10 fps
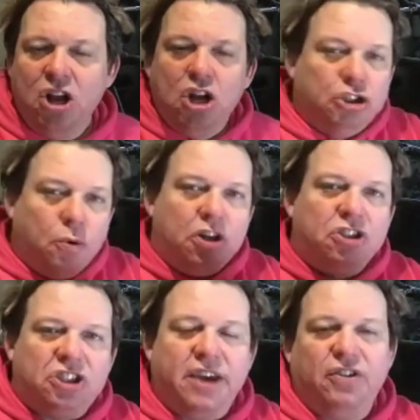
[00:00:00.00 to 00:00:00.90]
Do you want to
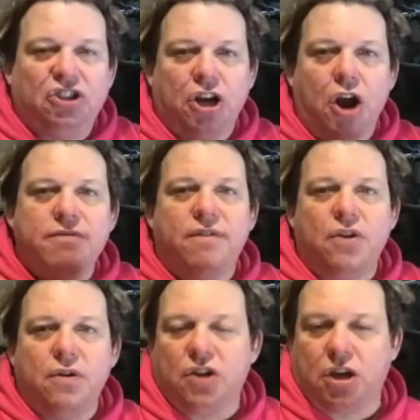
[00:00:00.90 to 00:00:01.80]
just give us an overview
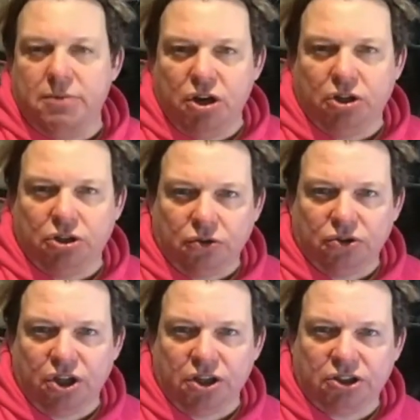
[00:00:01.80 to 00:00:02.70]
of the
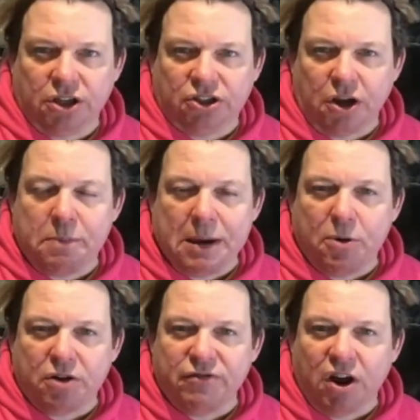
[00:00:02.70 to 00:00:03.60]
commercials so people
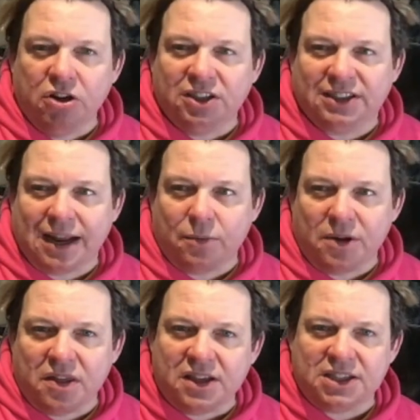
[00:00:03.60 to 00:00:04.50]
can understand
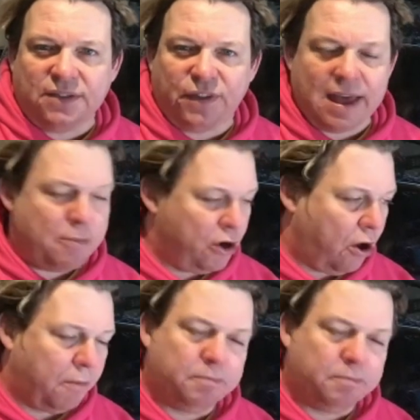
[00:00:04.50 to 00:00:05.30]
whether this is for them or not?